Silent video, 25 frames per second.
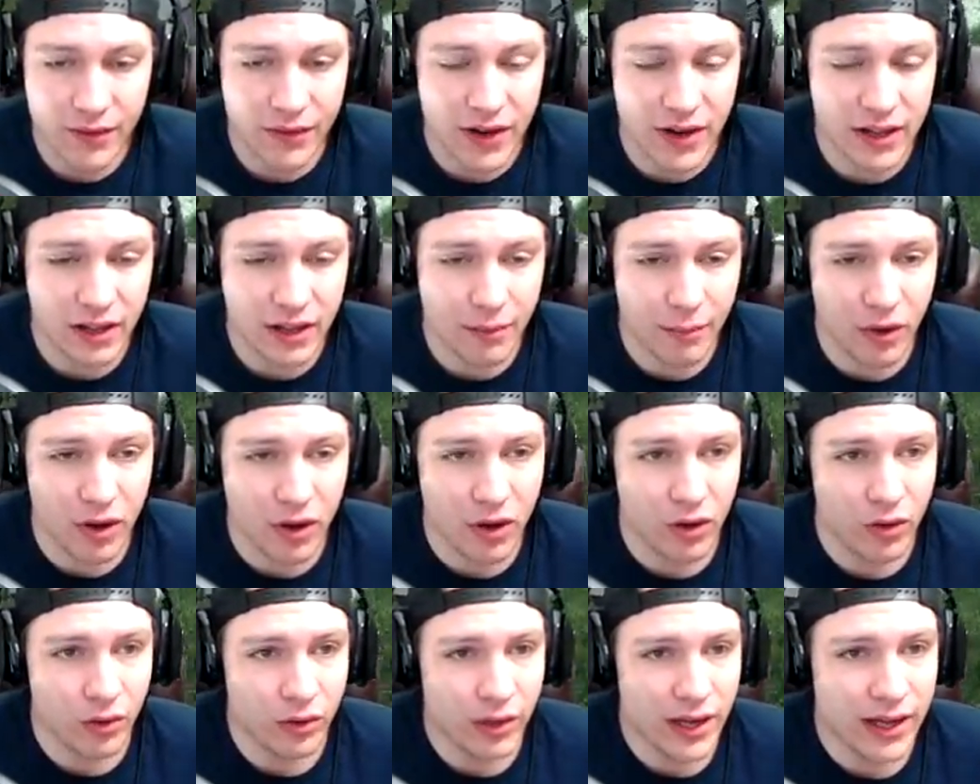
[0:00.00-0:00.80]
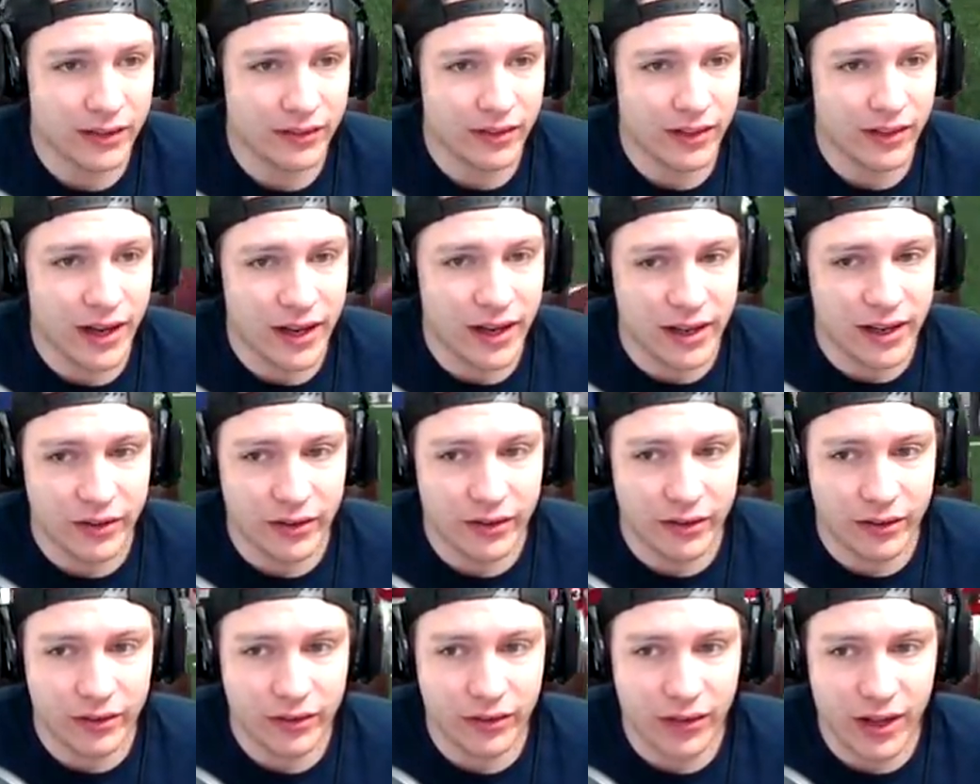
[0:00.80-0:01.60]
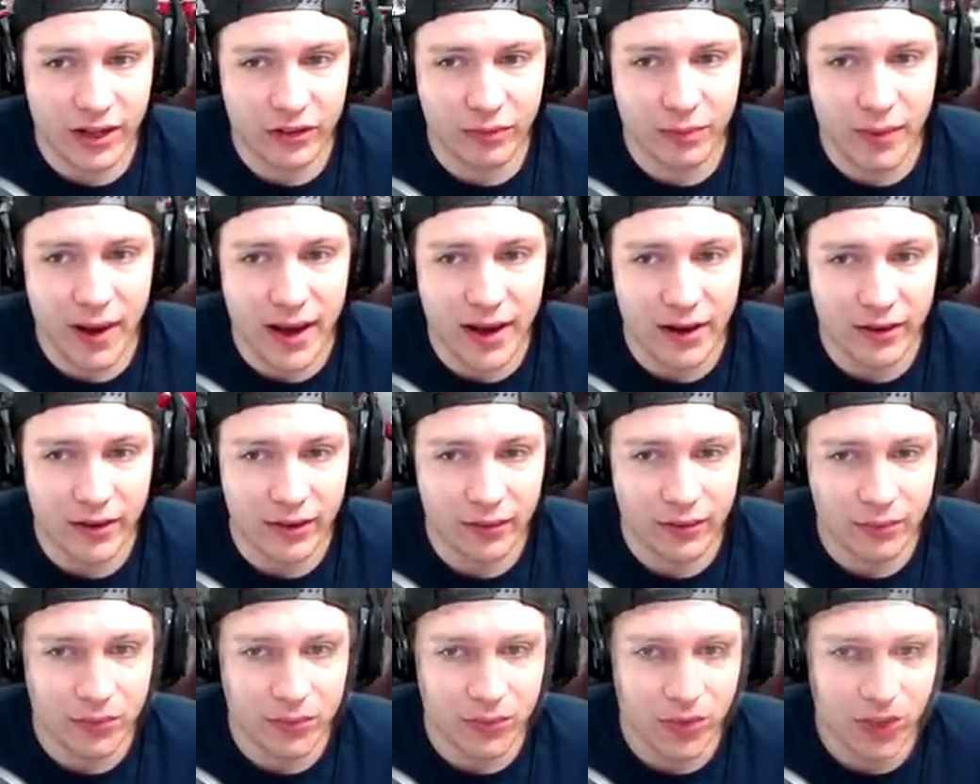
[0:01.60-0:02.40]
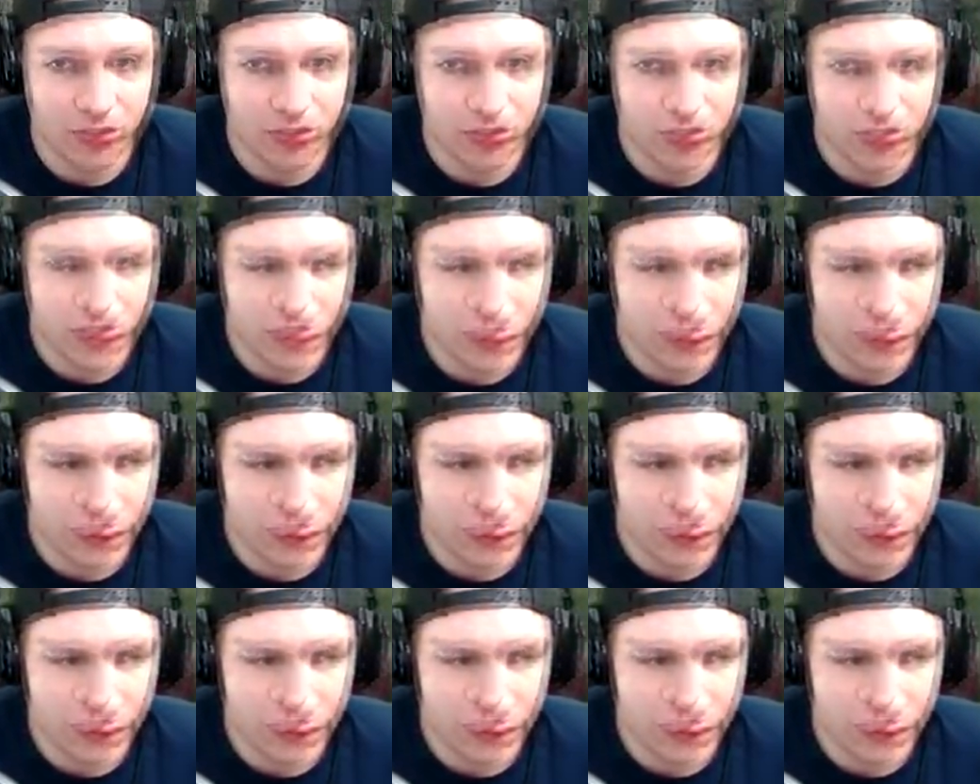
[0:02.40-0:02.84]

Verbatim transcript: had the ball a whole lot today either, so that's why our rushing numbers